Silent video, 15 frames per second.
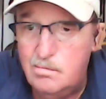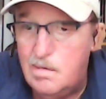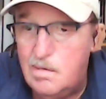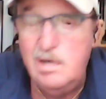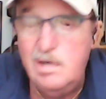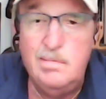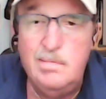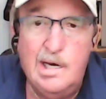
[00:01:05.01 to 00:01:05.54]

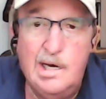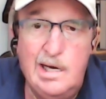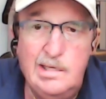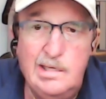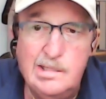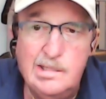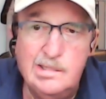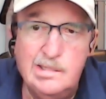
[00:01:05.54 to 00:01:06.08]
might be an
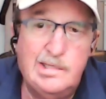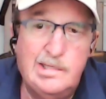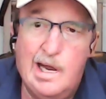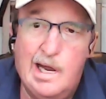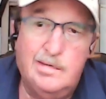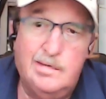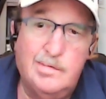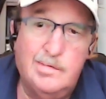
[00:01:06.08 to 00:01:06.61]
atheist,
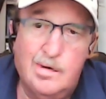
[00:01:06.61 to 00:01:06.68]
I don't